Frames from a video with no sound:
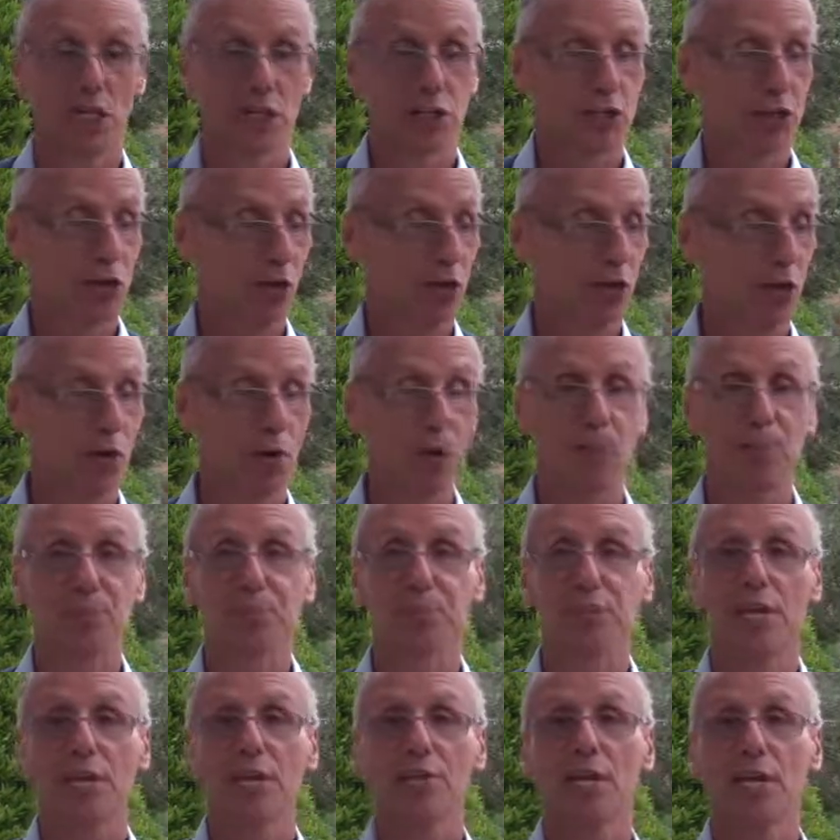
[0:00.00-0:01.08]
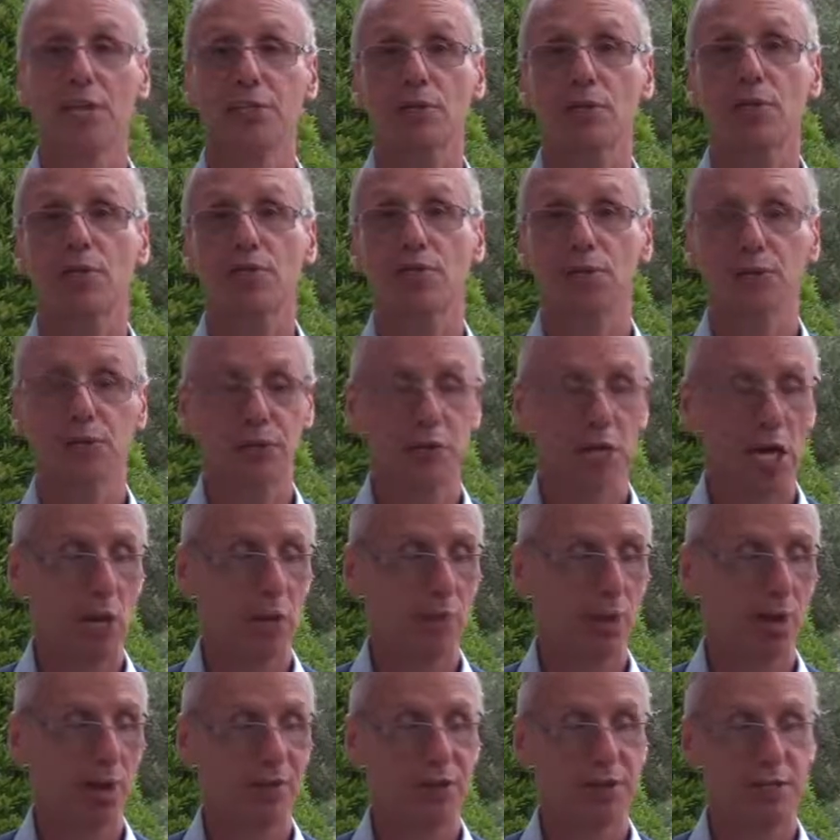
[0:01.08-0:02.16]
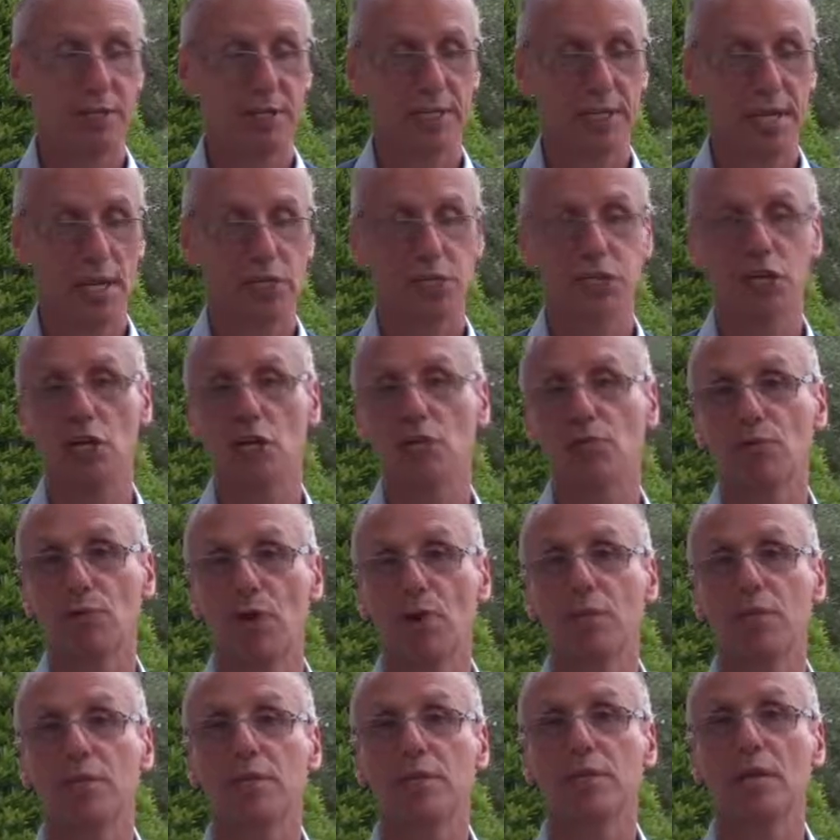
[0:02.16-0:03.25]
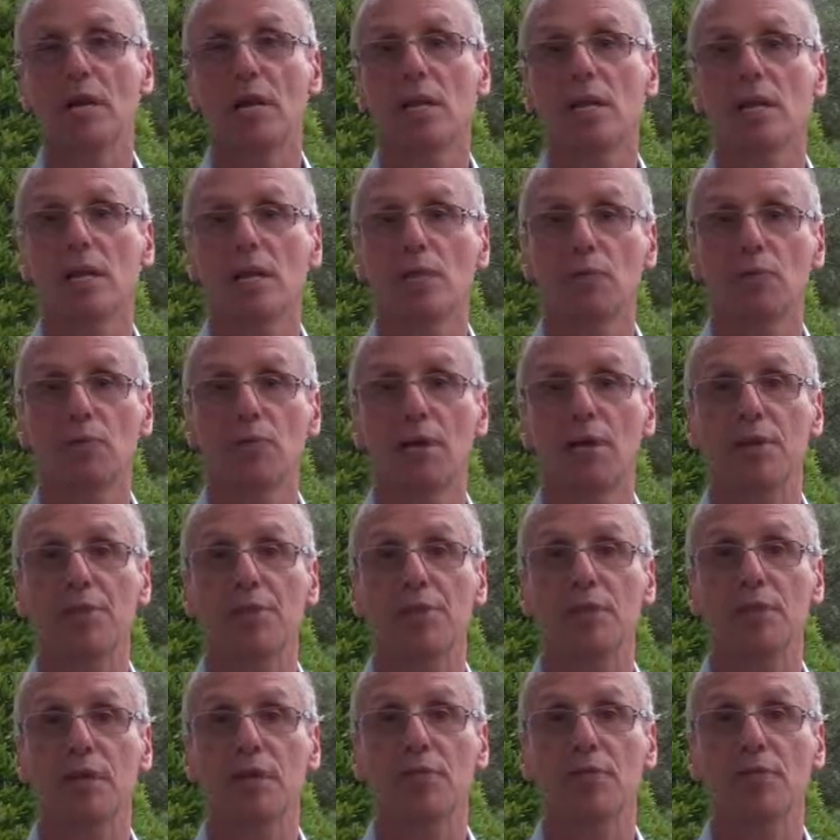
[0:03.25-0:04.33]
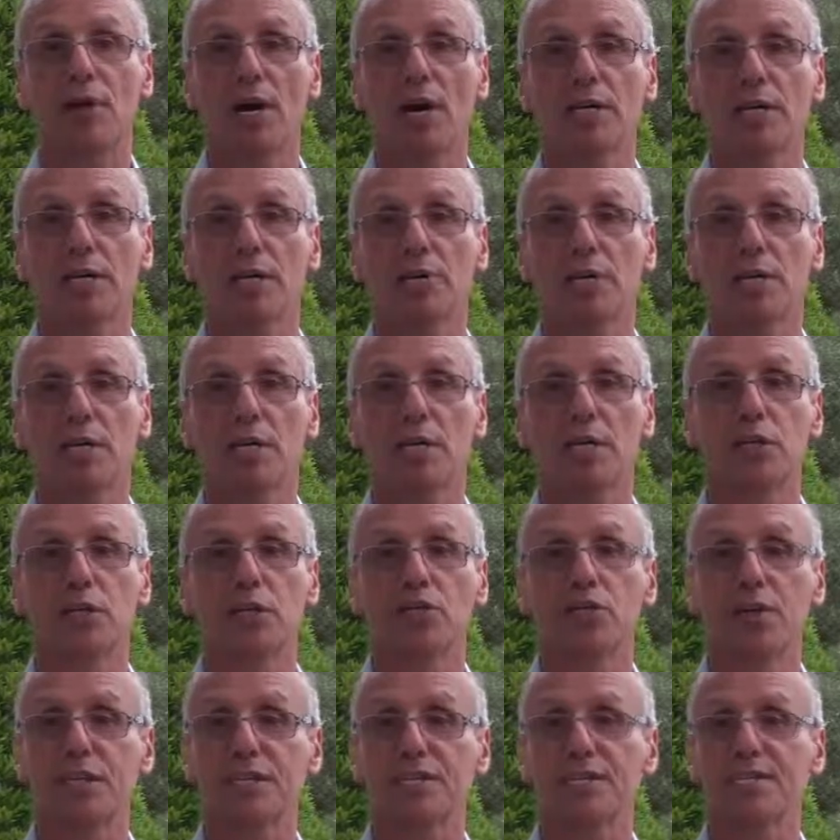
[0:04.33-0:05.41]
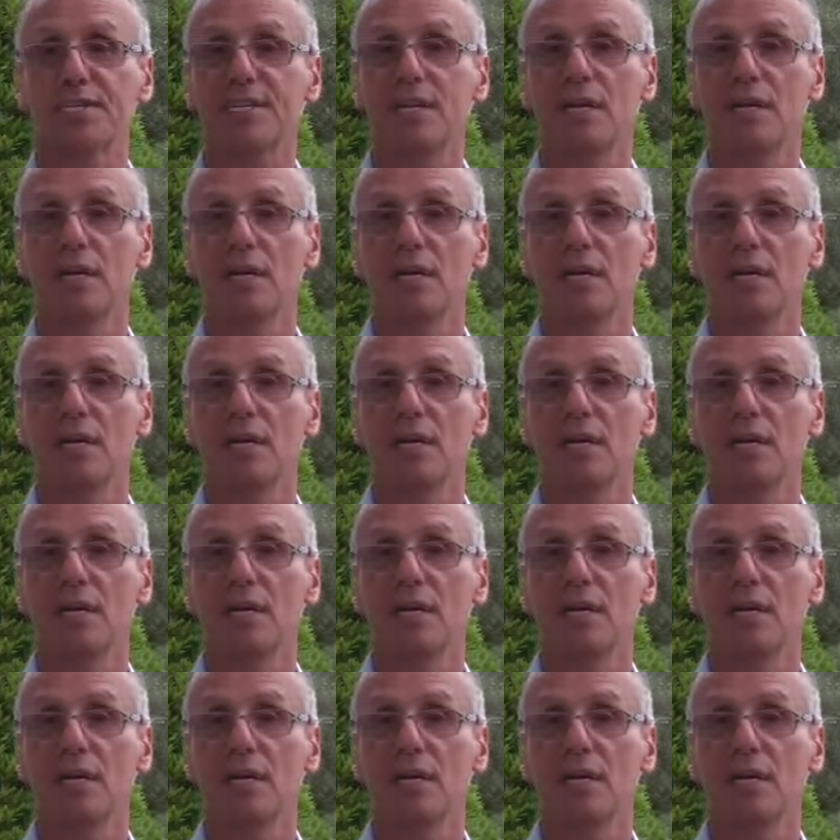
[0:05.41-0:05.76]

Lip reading: So that's all for today. One thing that I achieved, one thing that I learned, one thing that I find out that I need to fix.